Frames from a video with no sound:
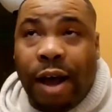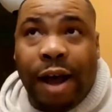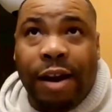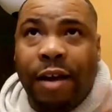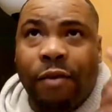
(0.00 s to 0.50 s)

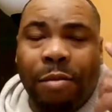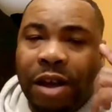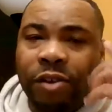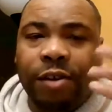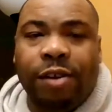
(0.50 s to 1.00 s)
I never
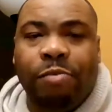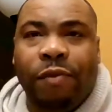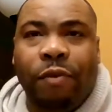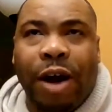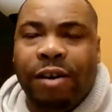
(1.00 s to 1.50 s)
mentioned this
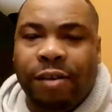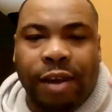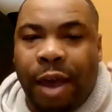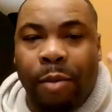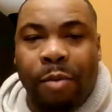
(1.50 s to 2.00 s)
before. I just
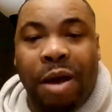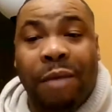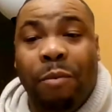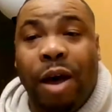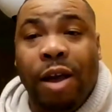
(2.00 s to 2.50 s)
came to my
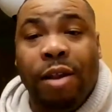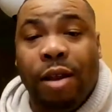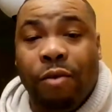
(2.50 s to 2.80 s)
mind.